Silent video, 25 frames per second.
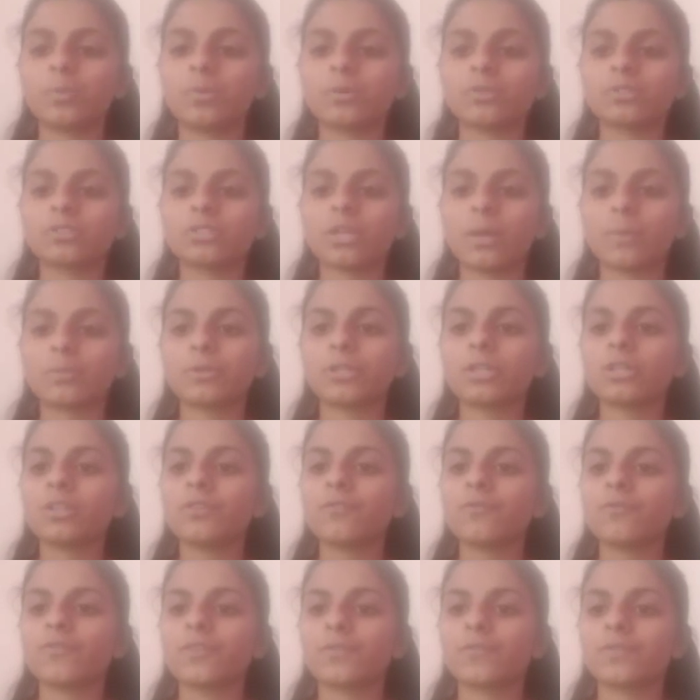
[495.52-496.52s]

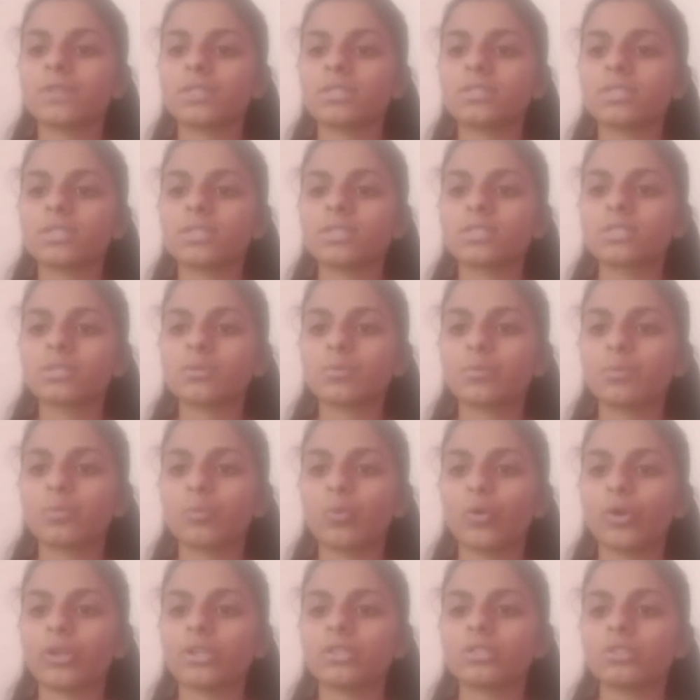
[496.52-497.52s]
chapter
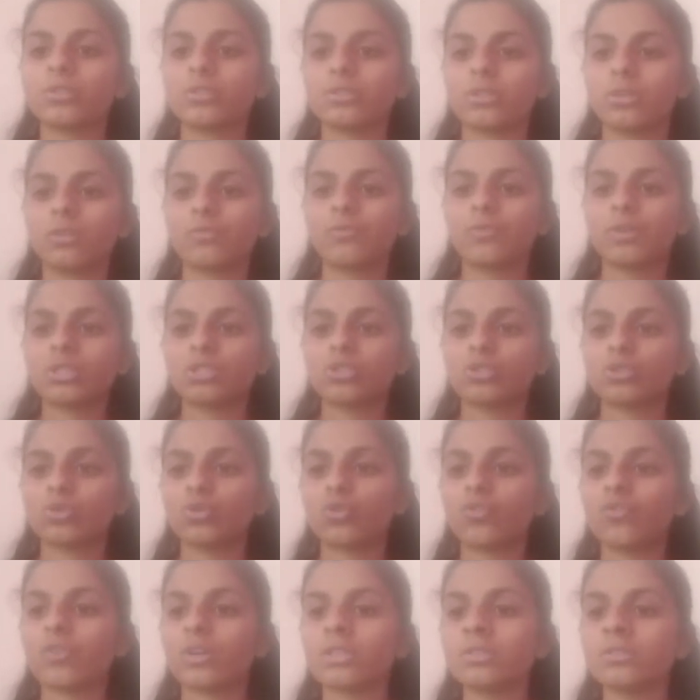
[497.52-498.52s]

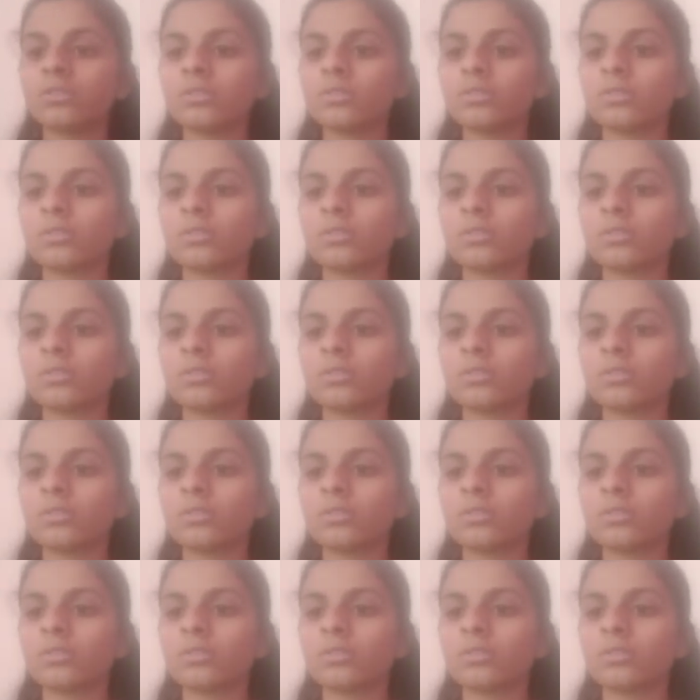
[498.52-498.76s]
56.101